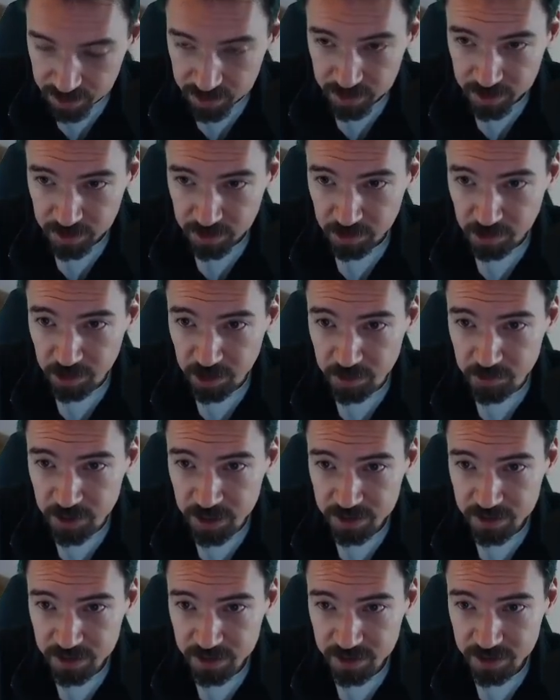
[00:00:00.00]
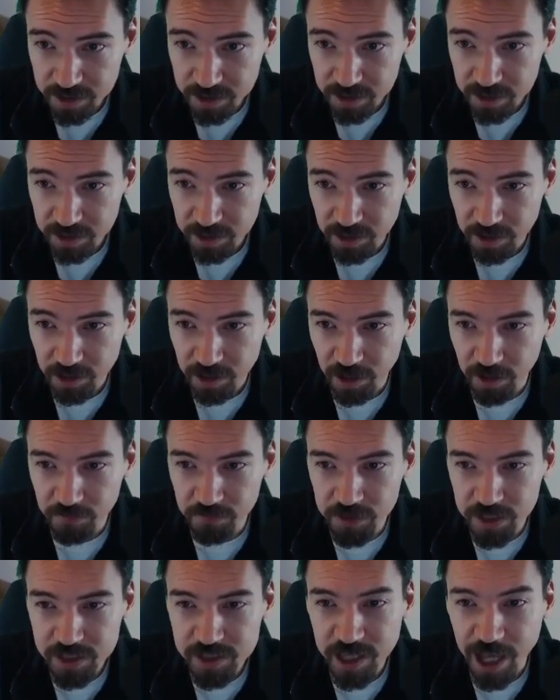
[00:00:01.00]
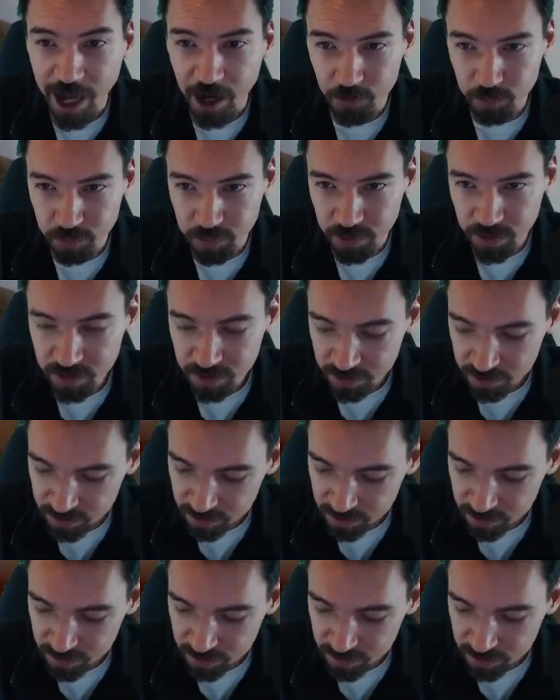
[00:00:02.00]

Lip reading: limit of this output